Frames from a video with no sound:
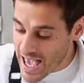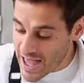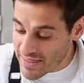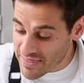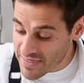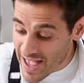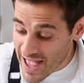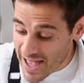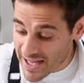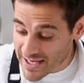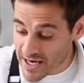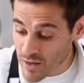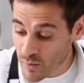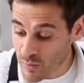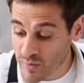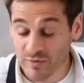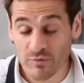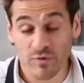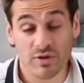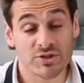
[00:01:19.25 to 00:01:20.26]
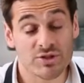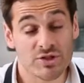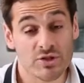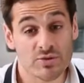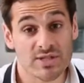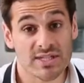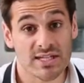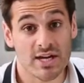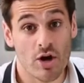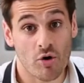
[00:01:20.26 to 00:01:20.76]
And then we've
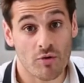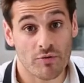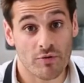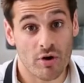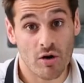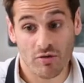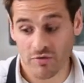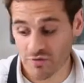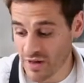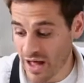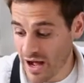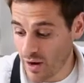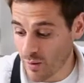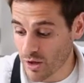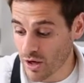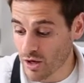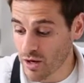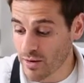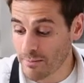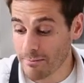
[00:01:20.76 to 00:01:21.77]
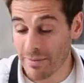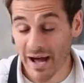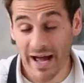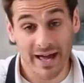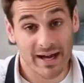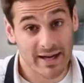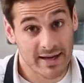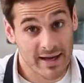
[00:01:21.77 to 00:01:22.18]
reduced the overall flour by a